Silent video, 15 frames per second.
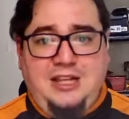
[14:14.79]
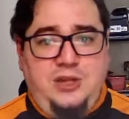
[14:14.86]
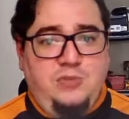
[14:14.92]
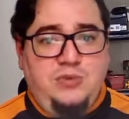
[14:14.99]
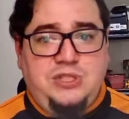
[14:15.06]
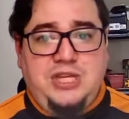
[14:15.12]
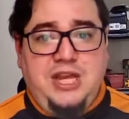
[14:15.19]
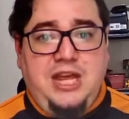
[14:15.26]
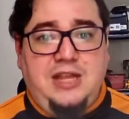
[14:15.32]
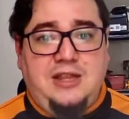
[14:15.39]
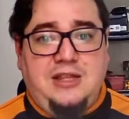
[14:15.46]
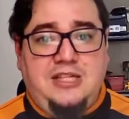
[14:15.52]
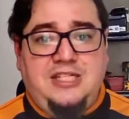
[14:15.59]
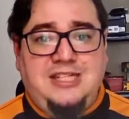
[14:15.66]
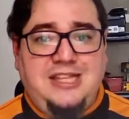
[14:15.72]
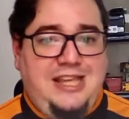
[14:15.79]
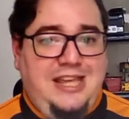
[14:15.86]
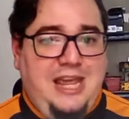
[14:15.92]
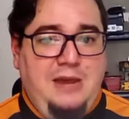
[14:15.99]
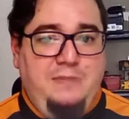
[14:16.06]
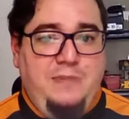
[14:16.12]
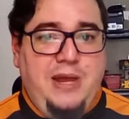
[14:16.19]
using it, just
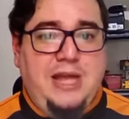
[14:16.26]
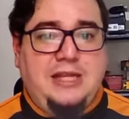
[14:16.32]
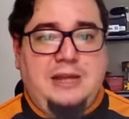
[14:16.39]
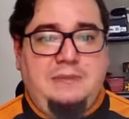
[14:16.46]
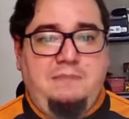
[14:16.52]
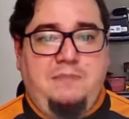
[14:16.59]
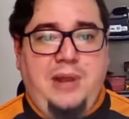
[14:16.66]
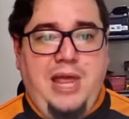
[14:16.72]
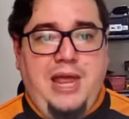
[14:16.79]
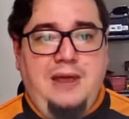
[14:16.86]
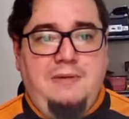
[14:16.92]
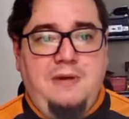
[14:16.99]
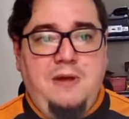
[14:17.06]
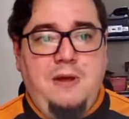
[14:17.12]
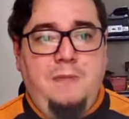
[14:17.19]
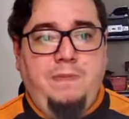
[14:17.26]
keeping it in play,